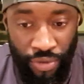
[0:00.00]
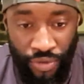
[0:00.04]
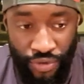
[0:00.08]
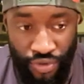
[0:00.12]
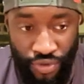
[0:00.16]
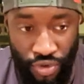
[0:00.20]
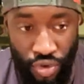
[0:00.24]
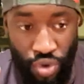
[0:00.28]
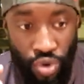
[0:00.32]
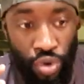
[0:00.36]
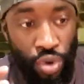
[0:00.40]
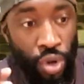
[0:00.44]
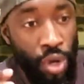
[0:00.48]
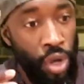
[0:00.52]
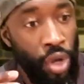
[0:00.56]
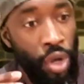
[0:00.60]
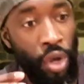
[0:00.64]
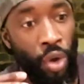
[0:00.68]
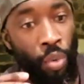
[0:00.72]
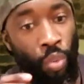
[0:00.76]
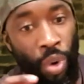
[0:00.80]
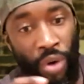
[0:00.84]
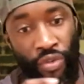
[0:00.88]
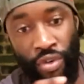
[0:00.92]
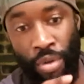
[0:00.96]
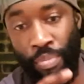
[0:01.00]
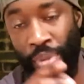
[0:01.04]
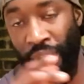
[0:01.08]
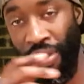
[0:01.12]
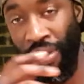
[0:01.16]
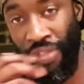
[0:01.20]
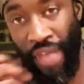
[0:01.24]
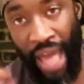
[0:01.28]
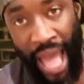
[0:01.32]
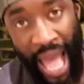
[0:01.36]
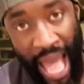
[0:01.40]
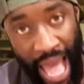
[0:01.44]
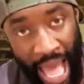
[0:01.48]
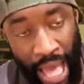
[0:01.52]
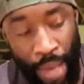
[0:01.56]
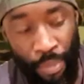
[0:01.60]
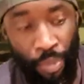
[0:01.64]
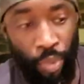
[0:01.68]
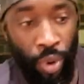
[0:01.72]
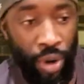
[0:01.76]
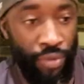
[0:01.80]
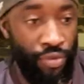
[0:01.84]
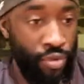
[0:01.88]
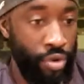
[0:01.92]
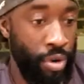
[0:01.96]
through, whether it be the app,
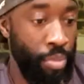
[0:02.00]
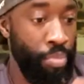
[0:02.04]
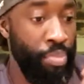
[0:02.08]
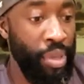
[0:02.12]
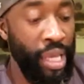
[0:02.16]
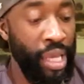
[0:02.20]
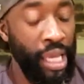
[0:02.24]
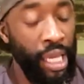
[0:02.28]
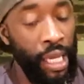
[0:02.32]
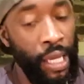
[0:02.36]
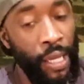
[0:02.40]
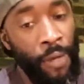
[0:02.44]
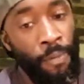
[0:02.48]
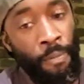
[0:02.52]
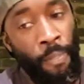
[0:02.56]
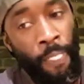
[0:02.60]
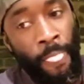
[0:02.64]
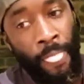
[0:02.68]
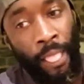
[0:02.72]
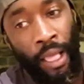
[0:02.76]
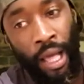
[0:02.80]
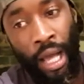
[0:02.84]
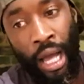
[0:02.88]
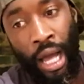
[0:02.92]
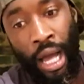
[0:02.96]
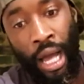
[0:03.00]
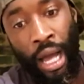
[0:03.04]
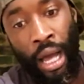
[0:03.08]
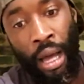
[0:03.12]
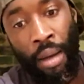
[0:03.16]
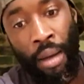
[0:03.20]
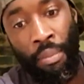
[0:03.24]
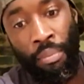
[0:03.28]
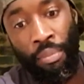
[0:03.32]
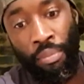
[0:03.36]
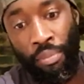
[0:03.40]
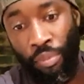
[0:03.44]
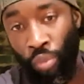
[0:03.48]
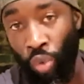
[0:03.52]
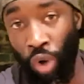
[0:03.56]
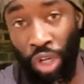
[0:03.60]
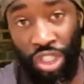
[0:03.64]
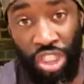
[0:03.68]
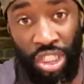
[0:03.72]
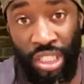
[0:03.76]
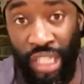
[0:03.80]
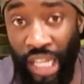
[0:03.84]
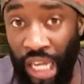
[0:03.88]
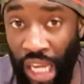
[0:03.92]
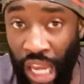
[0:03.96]
whether it be
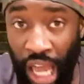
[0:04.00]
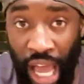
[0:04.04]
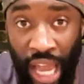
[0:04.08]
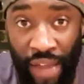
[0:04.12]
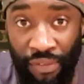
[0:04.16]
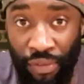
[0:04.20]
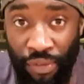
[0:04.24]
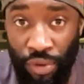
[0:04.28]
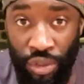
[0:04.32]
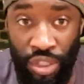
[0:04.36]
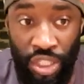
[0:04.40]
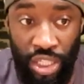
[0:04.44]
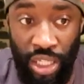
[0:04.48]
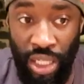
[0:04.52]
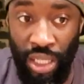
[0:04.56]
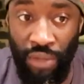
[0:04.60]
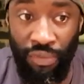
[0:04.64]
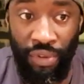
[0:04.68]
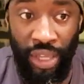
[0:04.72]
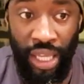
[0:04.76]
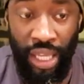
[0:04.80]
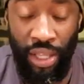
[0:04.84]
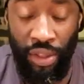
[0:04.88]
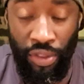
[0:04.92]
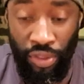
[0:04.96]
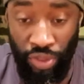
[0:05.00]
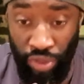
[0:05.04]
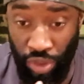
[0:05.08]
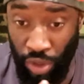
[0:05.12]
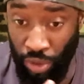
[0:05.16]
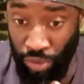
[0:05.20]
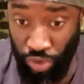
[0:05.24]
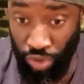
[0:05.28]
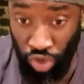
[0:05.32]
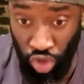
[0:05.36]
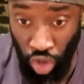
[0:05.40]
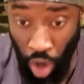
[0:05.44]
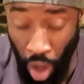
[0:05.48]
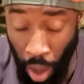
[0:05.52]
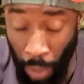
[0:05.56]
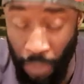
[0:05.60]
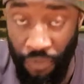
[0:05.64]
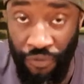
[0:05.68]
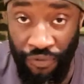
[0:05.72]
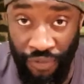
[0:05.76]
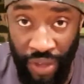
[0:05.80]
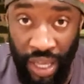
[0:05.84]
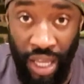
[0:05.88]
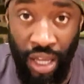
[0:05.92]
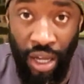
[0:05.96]
watching it live on TV, the top
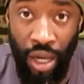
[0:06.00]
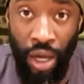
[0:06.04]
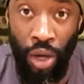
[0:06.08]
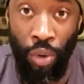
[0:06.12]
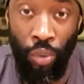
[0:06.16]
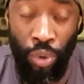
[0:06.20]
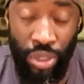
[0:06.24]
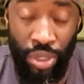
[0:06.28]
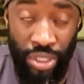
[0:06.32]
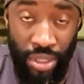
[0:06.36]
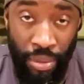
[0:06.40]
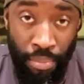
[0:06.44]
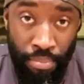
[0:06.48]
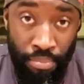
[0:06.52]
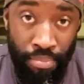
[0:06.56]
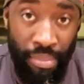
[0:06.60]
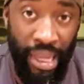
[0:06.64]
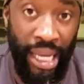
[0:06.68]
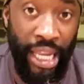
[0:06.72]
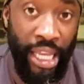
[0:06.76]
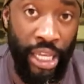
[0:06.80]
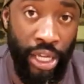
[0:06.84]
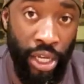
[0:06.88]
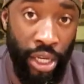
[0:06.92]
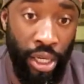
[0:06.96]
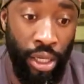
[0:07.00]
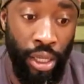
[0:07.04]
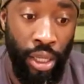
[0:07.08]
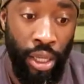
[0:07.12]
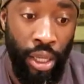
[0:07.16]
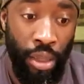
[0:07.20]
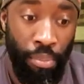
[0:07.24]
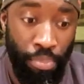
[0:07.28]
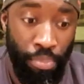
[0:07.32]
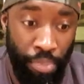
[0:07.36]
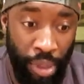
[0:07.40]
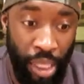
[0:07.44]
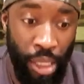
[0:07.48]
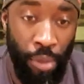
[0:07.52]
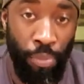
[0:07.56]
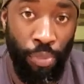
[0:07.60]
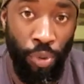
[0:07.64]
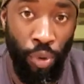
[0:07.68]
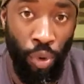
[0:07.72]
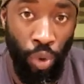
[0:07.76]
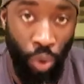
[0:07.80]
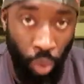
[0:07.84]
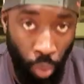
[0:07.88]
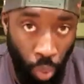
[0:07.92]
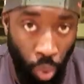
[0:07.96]
figure was 1 million
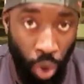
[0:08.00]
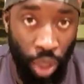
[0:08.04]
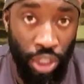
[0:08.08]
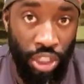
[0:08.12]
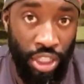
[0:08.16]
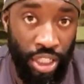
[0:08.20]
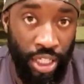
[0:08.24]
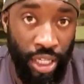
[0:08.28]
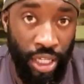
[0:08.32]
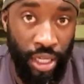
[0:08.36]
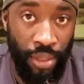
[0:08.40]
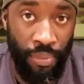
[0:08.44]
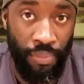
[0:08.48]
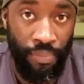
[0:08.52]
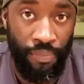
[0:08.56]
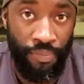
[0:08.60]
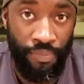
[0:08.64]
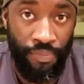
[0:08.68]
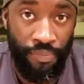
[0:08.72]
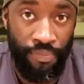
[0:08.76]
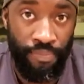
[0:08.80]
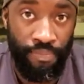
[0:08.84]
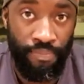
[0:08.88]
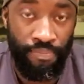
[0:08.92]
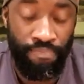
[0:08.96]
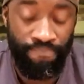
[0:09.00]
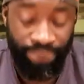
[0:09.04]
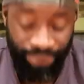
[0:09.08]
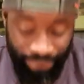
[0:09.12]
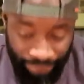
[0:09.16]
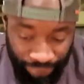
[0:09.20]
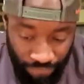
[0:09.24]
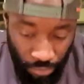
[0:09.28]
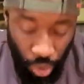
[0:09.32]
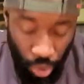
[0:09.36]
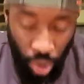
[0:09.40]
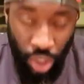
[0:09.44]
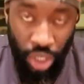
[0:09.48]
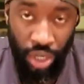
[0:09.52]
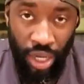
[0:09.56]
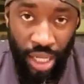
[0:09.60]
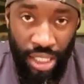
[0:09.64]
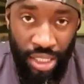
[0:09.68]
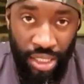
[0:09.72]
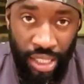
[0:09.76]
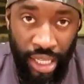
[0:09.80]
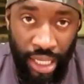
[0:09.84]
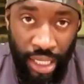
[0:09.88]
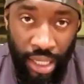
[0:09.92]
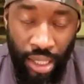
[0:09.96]
people watched it. What do you guys
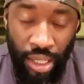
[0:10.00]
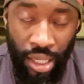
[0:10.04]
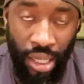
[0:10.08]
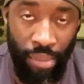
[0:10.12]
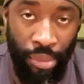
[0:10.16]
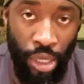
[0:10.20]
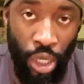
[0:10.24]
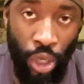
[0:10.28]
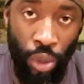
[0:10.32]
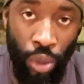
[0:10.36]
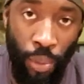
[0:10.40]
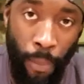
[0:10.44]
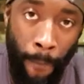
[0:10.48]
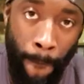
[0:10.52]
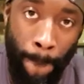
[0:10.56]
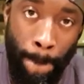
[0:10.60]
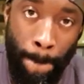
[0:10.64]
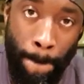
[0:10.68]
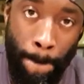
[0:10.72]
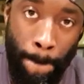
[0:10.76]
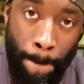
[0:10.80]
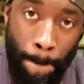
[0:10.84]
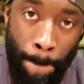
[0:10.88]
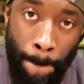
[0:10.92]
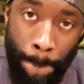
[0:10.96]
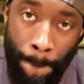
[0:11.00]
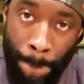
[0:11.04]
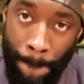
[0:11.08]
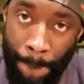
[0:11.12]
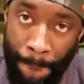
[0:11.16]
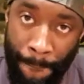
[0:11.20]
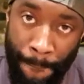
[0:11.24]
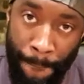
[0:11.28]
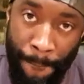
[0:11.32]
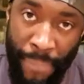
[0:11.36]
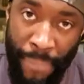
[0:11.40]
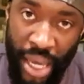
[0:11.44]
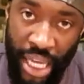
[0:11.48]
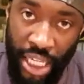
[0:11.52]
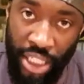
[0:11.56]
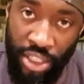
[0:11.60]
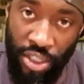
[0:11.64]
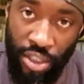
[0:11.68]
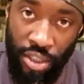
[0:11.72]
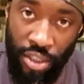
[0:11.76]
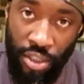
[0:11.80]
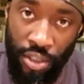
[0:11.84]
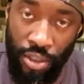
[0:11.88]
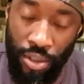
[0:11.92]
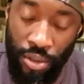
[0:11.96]
think? Let me know. Peace.